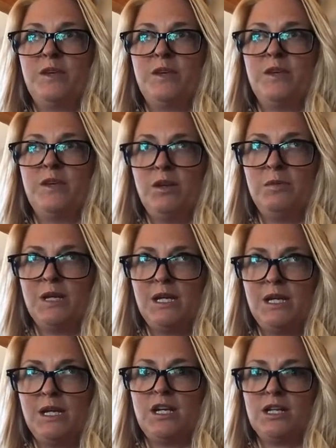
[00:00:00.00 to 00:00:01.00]
giving
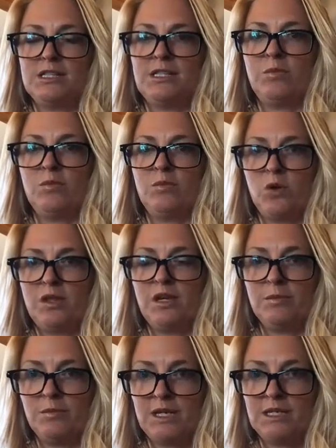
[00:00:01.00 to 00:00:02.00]
me a chance, I'm more
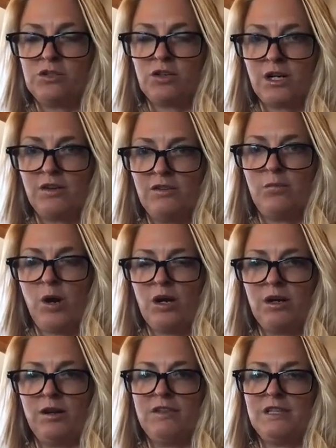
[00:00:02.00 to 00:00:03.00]
the administrative
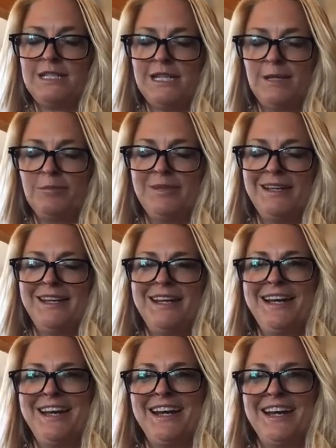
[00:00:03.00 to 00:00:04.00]
part of the team,
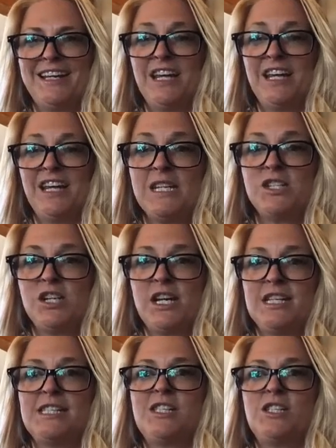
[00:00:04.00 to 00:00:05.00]
gave me a
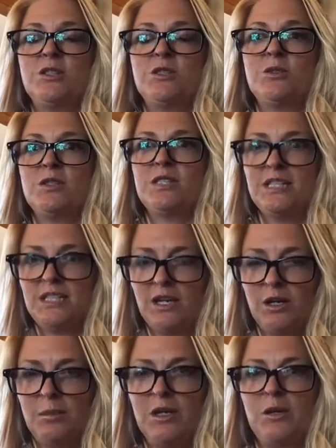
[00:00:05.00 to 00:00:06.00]
chance to sit down
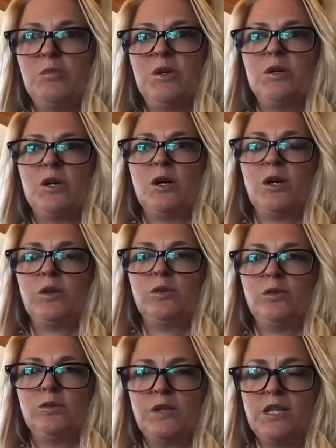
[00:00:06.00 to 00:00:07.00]
on my computer,
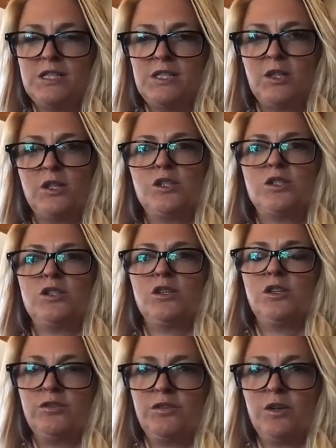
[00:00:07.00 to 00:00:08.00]
research,
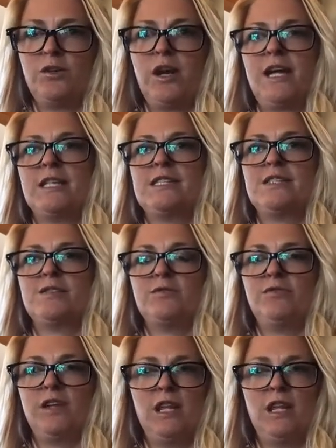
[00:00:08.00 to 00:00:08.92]
look for grants, fill